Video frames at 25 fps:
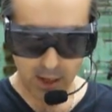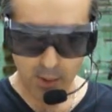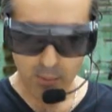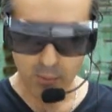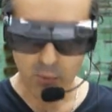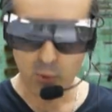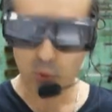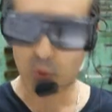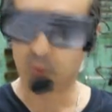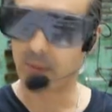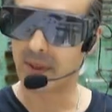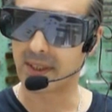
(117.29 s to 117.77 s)

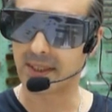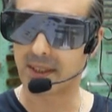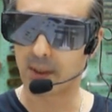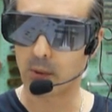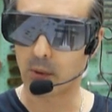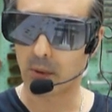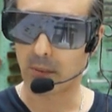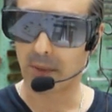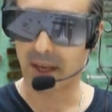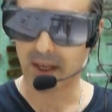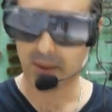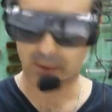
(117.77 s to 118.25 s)
movements you
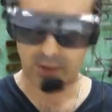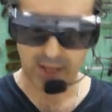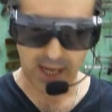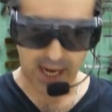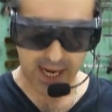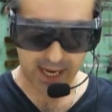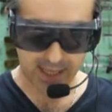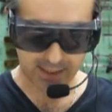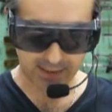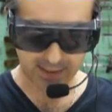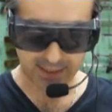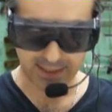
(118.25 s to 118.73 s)
will make with your
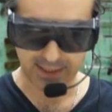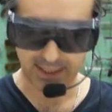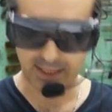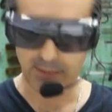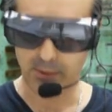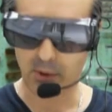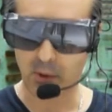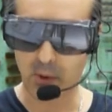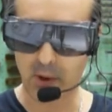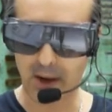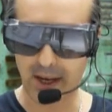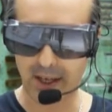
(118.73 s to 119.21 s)
hand that
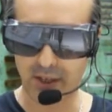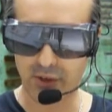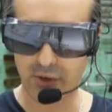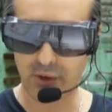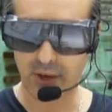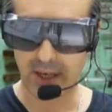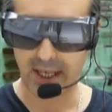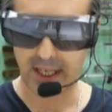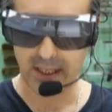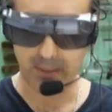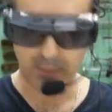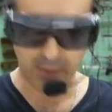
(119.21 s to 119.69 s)
seem quite
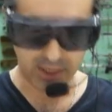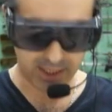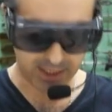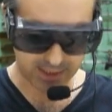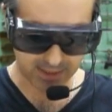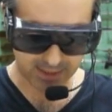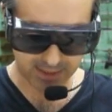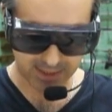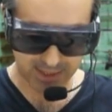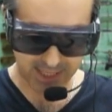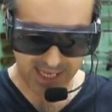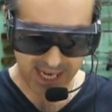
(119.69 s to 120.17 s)
tricky, but
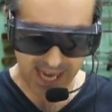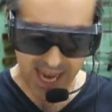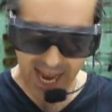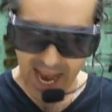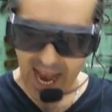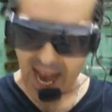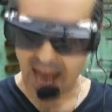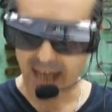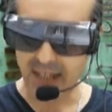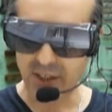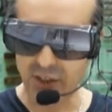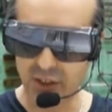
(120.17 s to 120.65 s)
it's
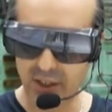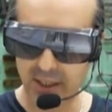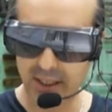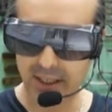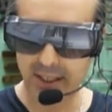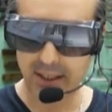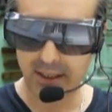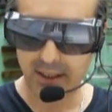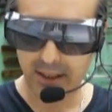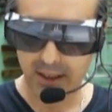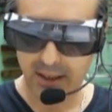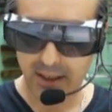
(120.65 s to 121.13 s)

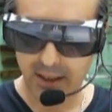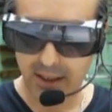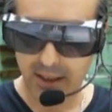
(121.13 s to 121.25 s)
actually